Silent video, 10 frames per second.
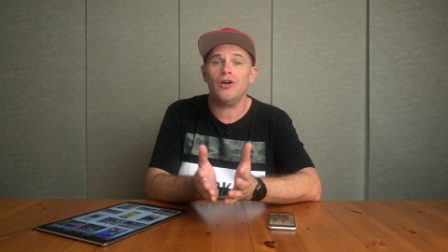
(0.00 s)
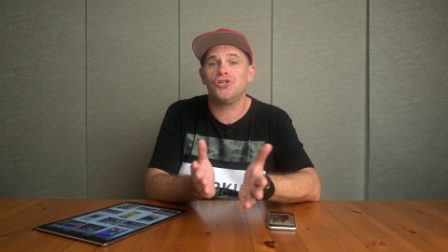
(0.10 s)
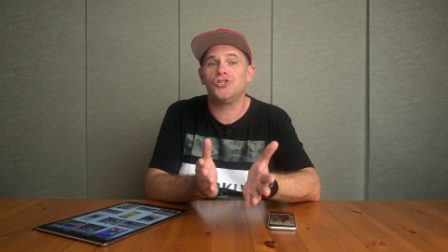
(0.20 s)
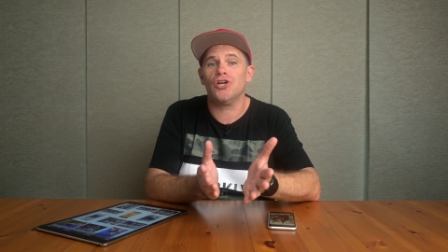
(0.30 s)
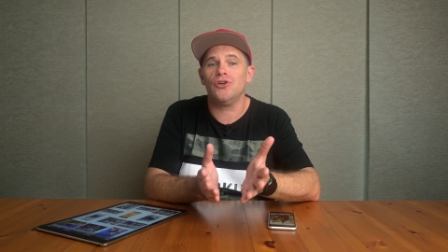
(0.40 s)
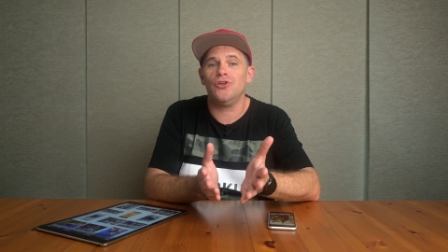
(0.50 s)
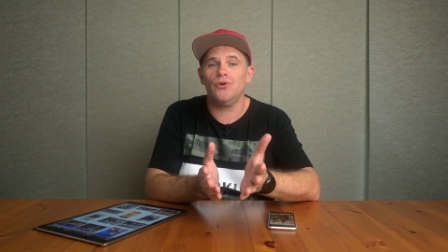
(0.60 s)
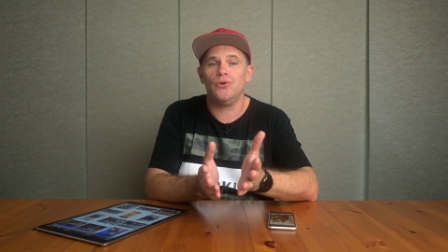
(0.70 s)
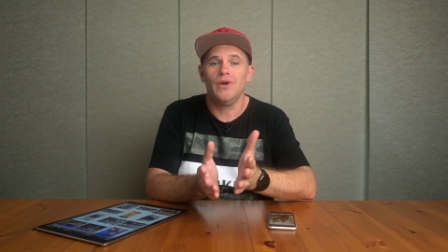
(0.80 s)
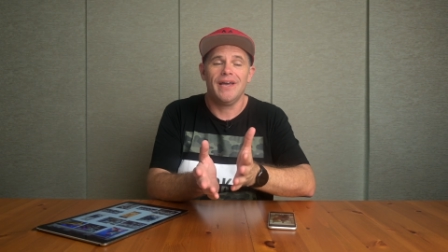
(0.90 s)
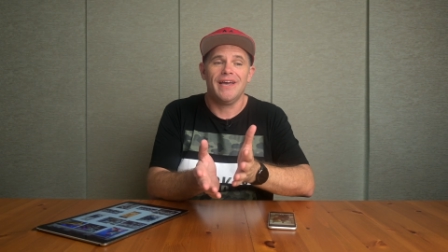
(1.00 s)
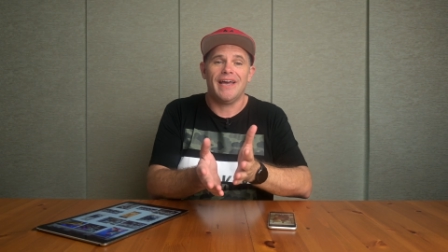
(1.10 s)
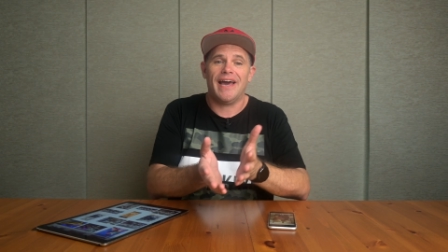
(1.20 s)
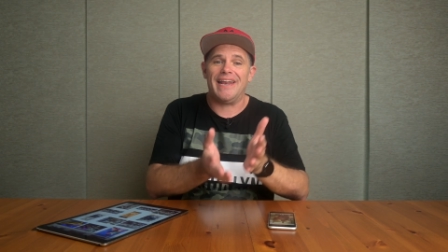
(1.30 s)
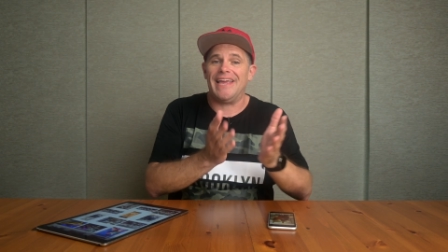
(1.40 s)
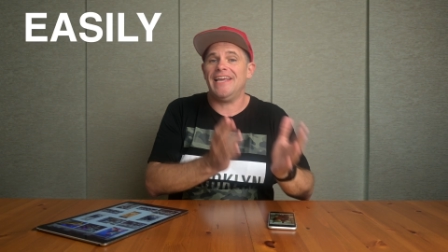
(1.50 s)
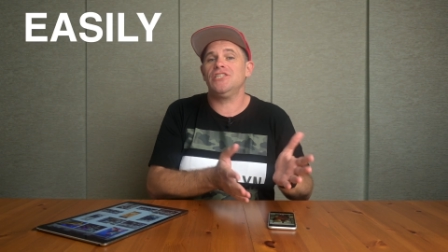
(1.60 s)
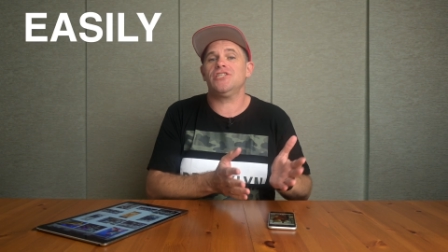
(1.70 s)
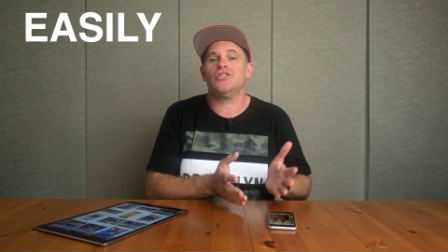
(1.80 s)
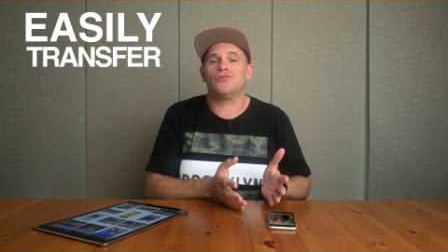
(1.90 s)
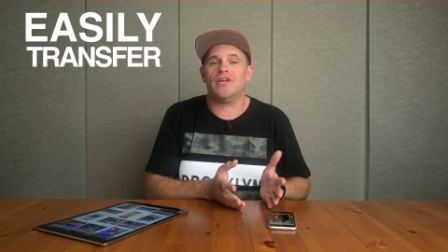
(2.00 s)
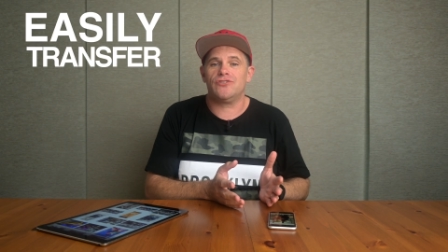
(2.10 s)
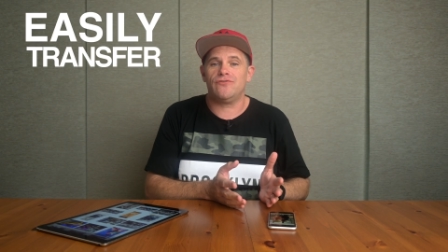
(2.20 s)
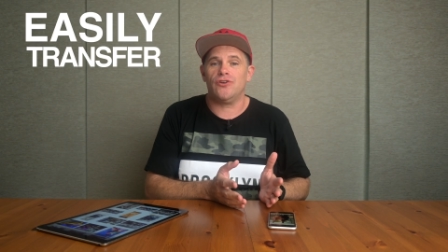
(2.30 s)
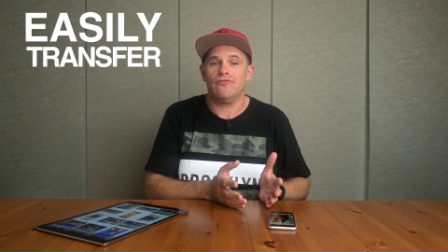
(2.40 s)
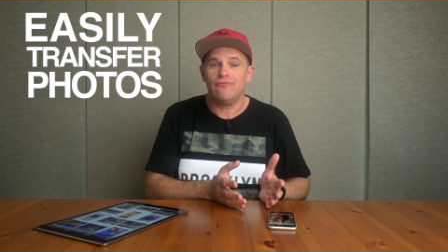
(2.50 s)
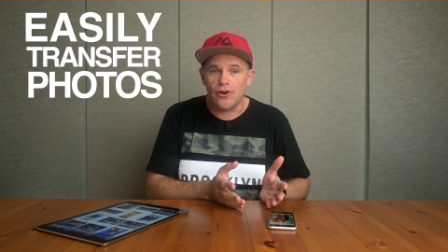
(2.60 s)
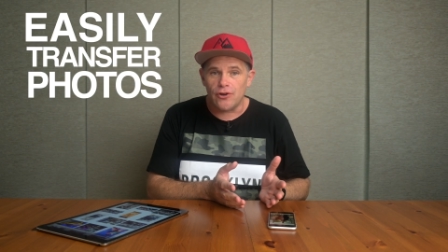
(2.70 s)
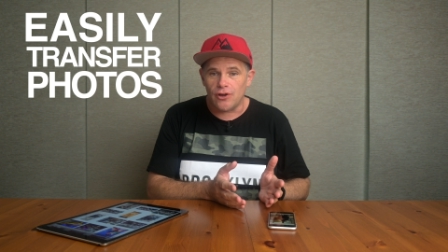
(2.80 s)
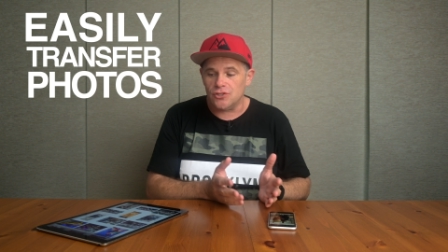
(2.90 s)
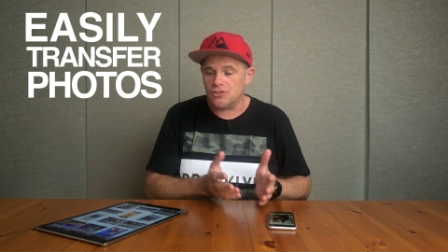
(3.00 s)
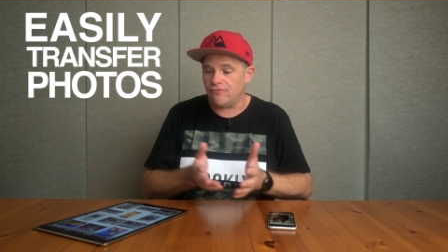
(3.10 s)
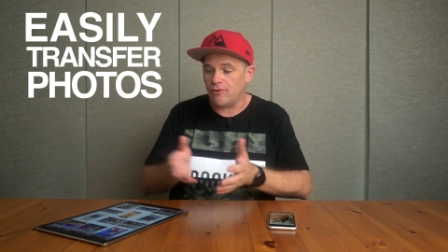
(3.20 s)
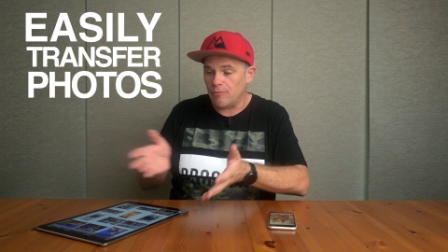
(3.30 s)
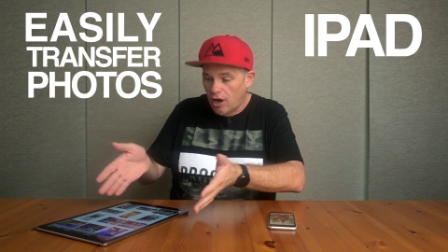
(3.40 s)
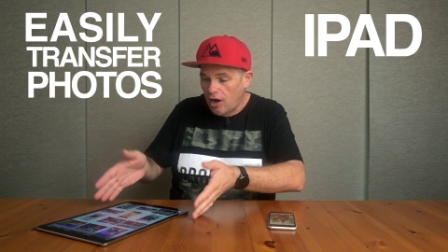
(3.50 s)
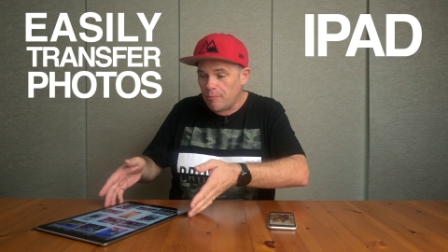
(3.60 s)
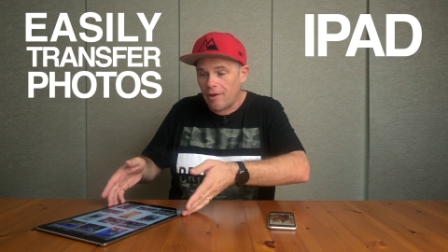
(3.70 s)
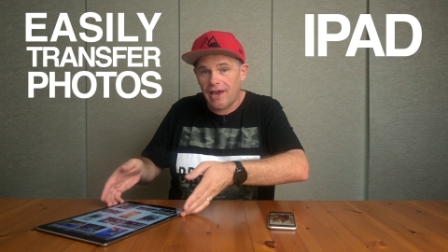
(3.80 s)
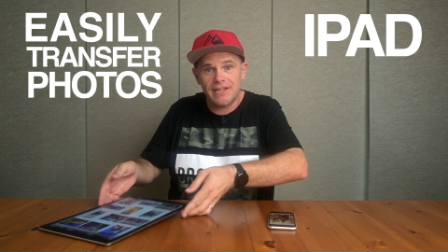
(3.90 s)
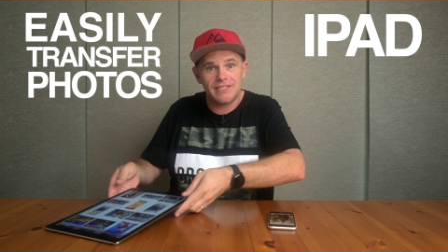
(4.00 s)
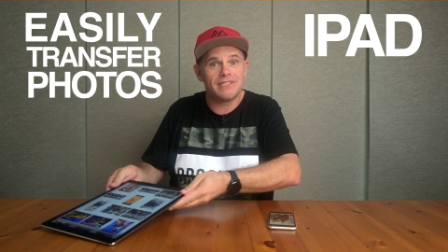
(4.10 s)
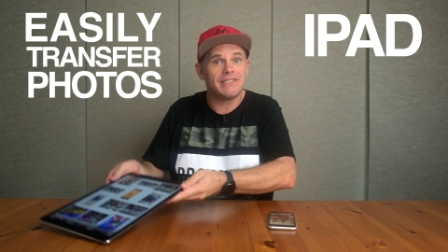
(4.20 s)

I'm going to show you how to easily transfer your photos from your iPad